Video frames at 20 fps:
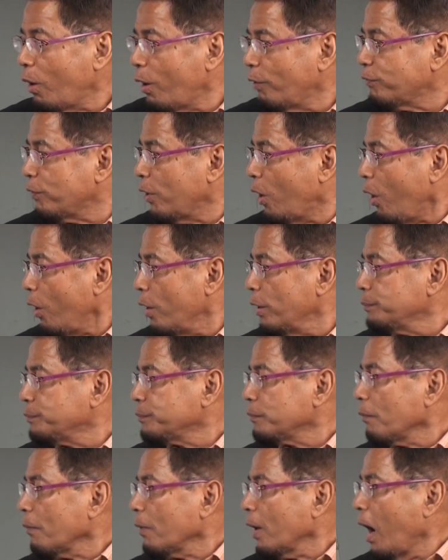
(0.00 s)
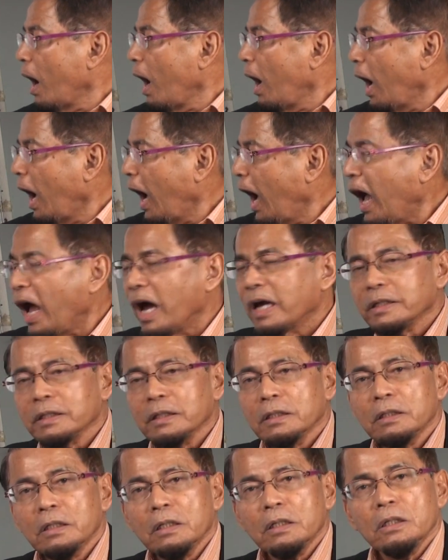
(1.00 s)
of your heart,
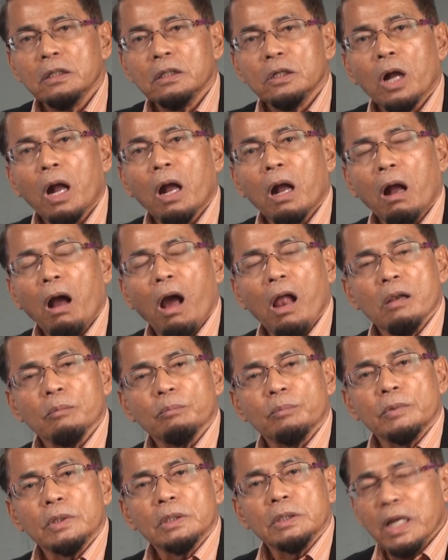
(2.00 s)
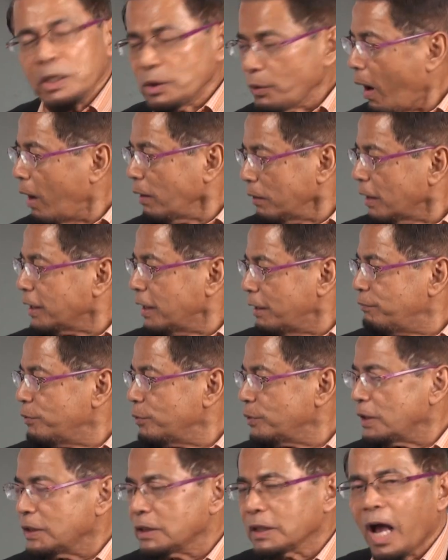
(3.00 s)
qalb. That's why Allah gives
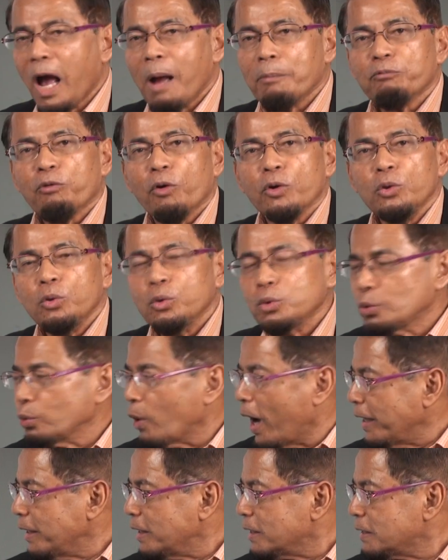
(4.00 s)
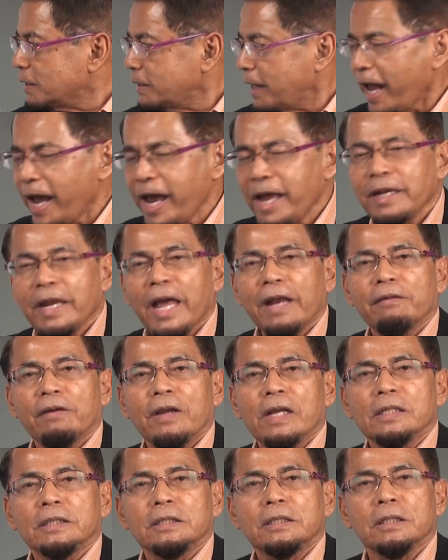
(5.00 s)
you this cup, for you to understand that
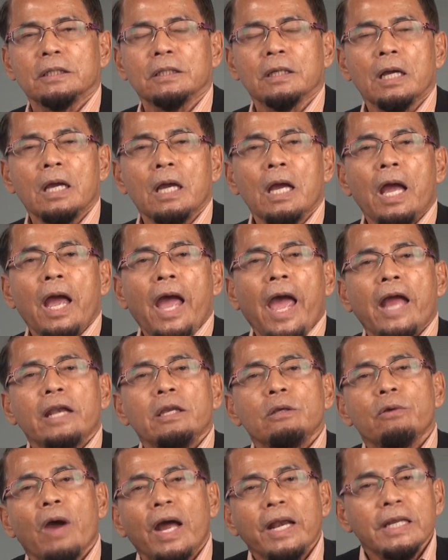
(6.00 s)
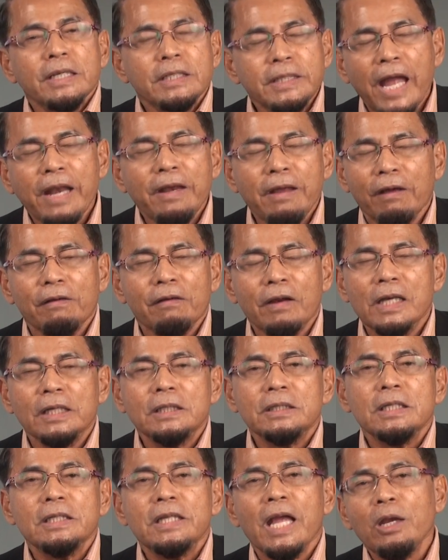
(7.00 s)
reality. And you understand that
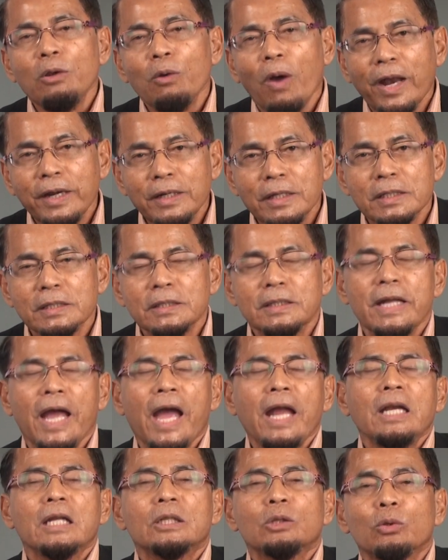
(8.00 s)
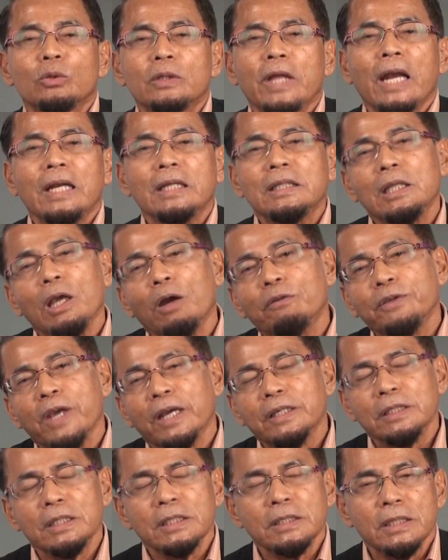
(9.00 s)
reality, then you understand the totality of your
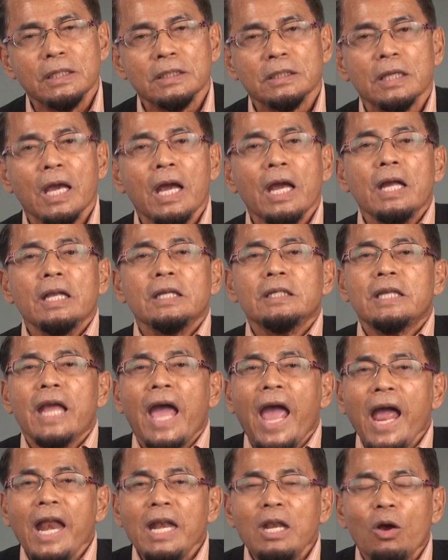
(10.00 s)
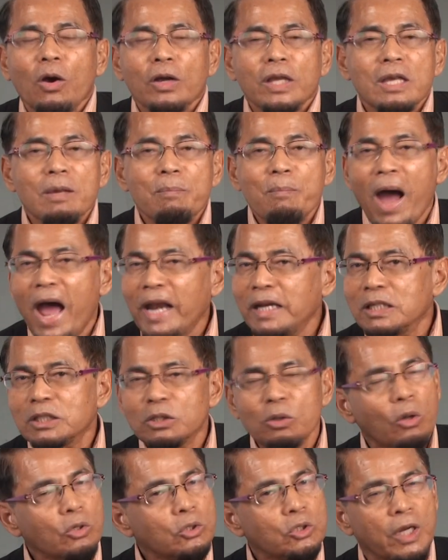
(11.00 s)
existence. Then your iman
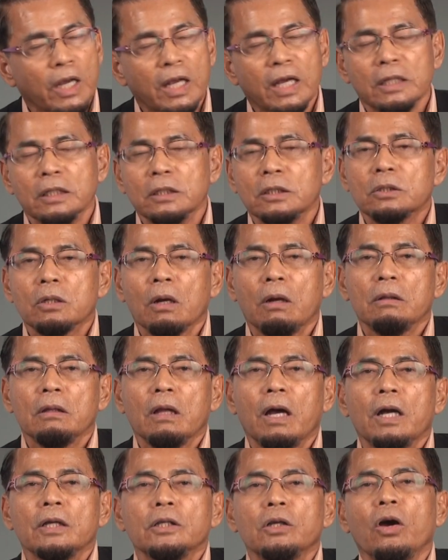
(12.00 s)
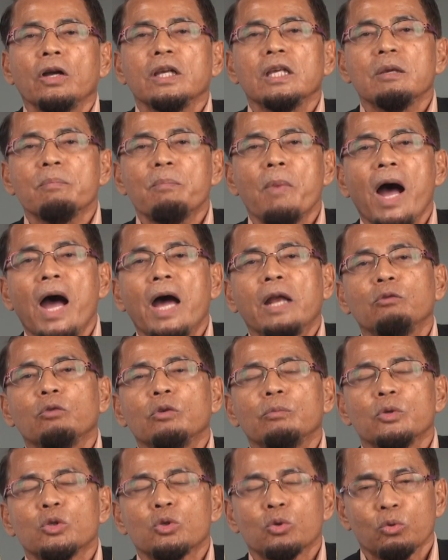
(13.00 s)
is not shaken, inshallah. Your iman
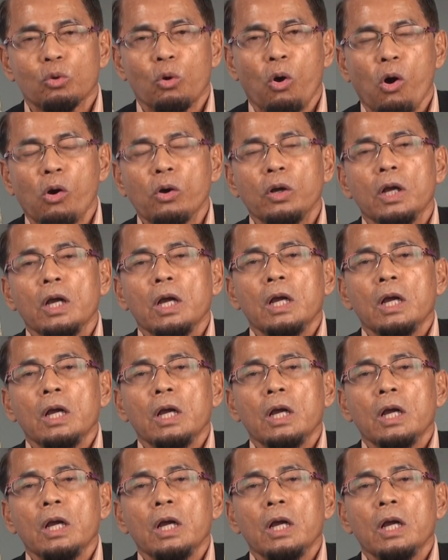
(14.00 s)
will be strong,